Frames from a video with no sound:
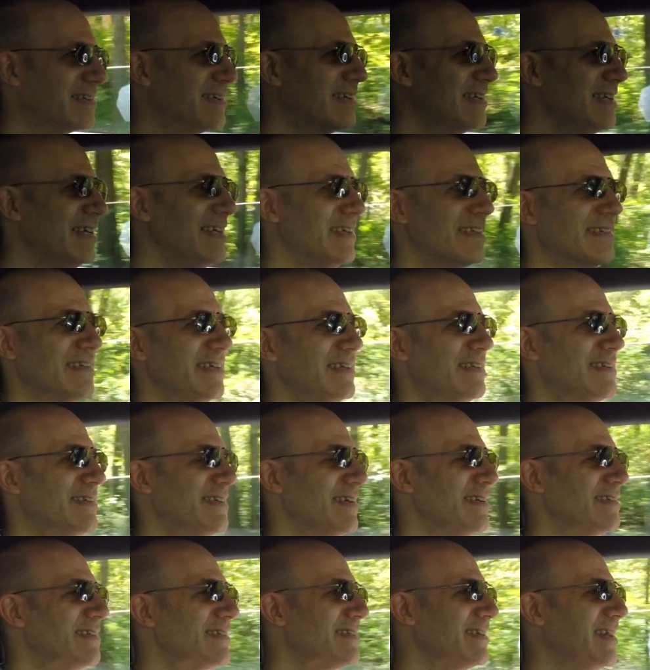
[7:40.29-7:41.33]
geez, it's
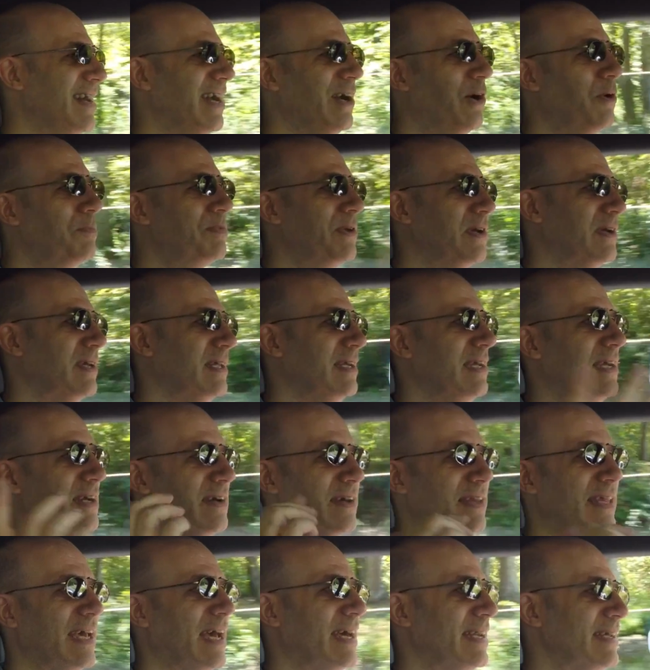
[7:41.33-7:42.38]
just, I hope you can
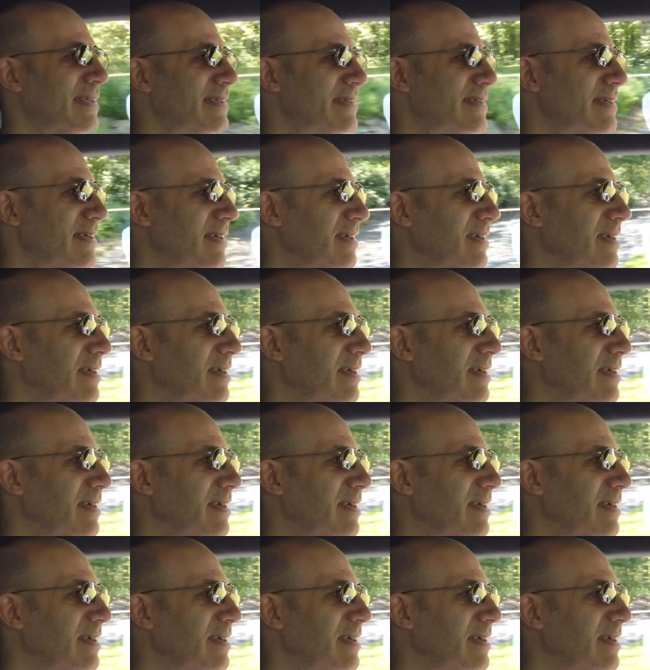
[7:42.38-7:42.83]
hear that. It's